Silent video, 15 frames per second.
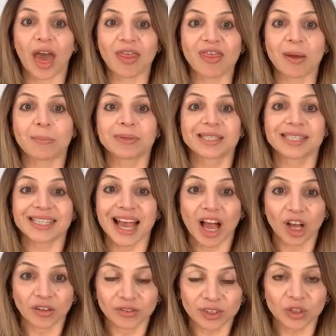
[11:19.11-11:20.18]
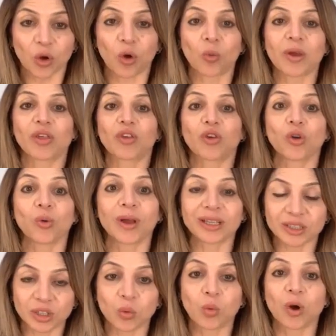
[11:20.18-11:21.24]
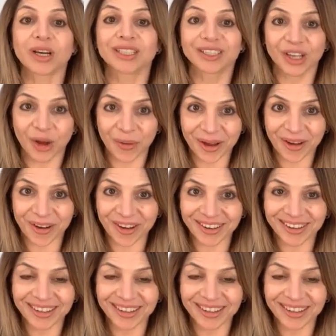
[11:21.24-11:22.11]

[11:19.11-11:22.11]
themselves or with you as to what is going on.